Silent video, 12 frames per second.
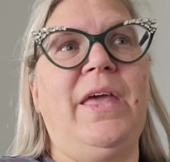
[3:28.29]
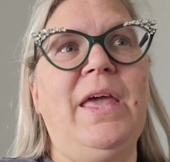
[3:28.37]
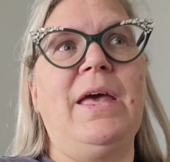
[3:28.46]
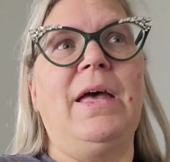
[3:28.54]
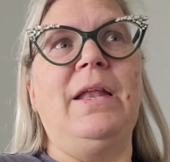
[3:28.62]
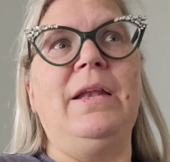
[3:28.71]

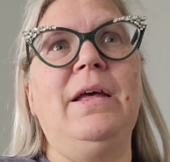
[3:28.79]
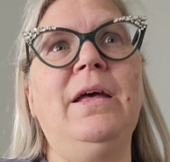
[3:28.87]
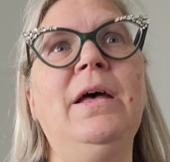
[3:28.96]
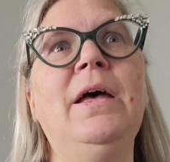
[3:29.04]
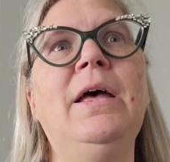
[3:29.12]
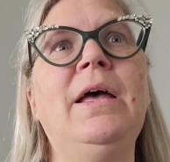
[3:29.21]
then,
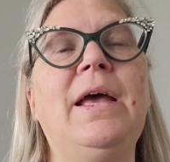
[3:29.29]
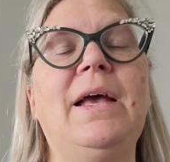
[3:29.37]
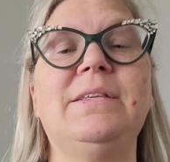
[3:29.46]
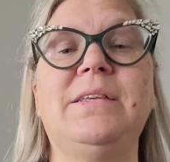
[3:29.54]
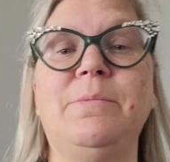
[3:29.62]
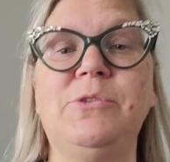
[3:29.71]

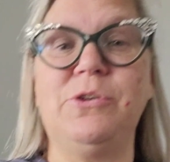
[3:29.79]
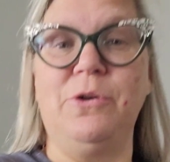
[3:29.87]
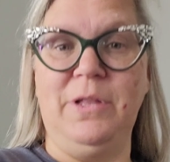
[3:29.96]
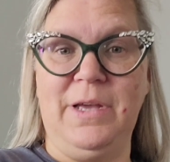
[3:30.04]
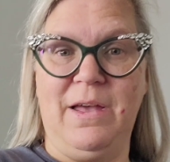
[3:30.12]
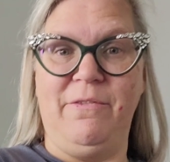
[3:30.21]
as I'm
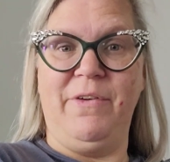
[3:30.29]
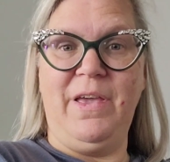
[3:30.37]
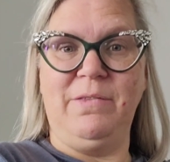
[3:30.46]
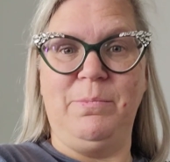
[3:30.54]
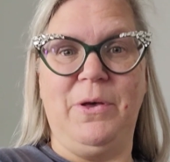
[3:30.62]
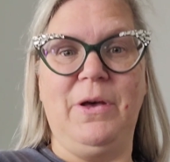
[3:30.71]
scrolling on
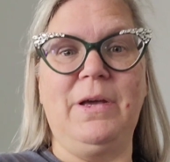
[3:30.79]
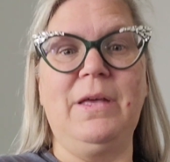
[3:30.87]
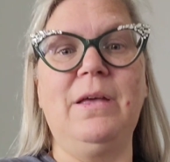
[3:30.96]
Facebook,